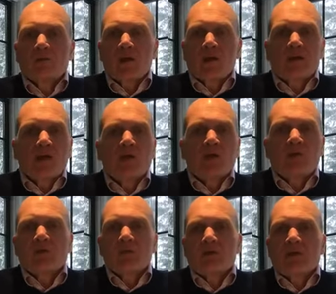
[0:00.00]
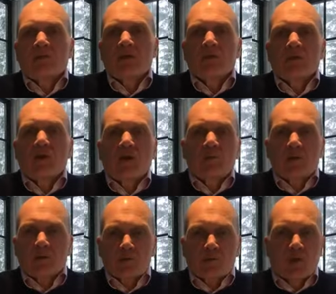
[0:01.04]
And they don't give themselves enough credit
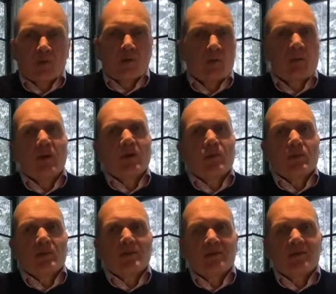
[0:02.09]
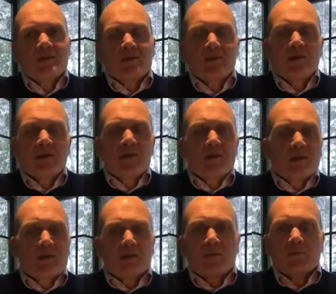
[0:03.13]
because most middle market businesses,
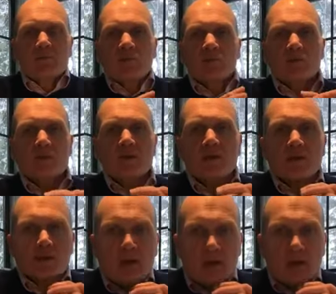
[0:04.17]
they're usually,